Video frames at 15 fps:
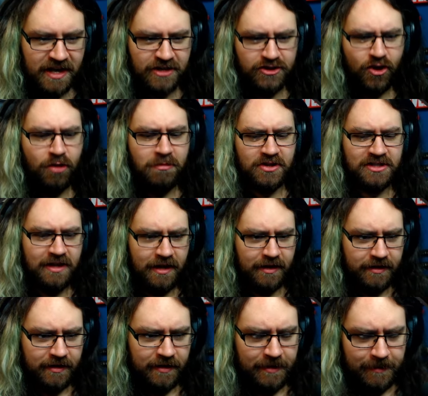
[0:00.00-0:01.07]
It's almost
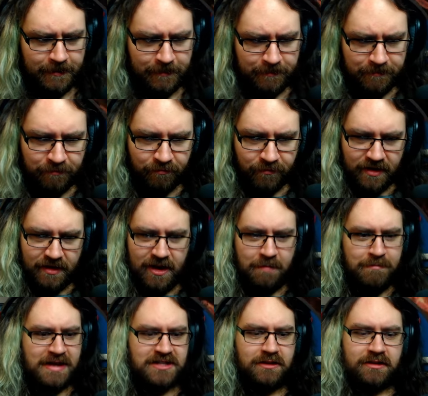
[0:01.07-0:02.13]
like a,
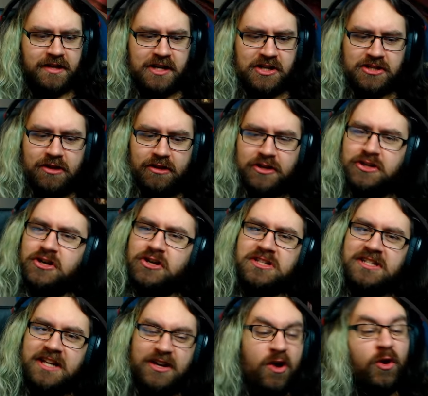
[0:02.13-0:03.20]
a Metal Gear Solid
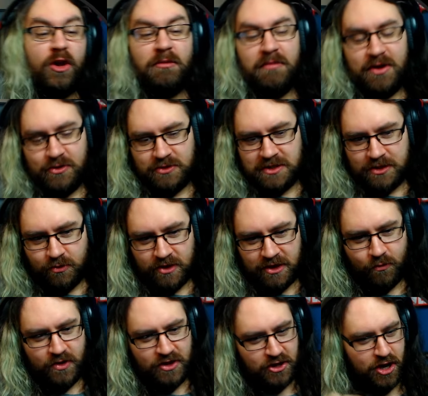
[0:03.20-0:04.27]
cutscene, almost, with
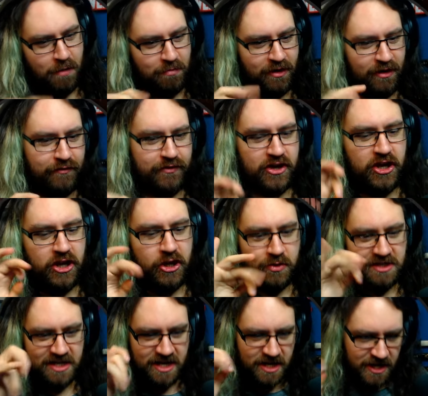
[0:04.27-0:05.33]
a, with a couple of
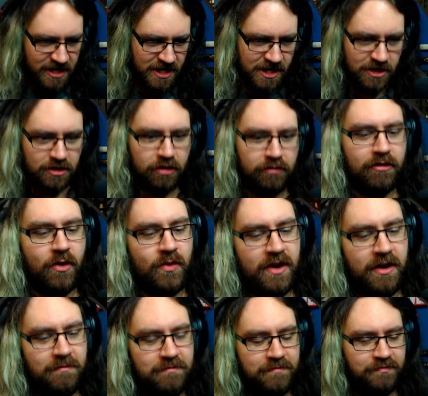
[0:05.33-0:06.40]
Q T Es thrown
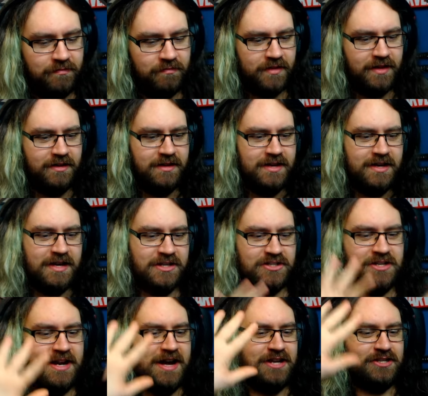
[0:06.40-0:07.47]
in.
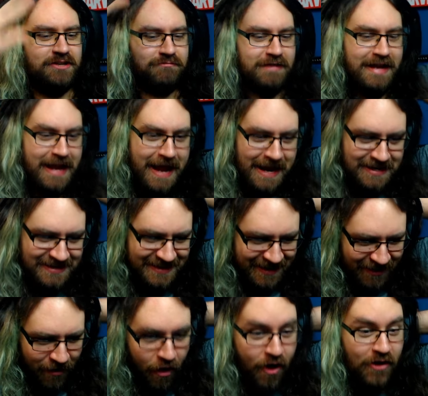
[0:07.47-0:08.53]
It's nice and
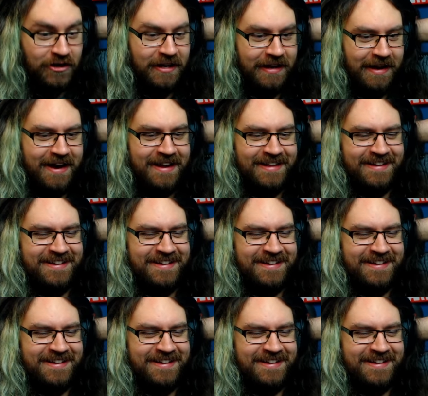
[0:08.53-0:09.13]
relaxing, oddly.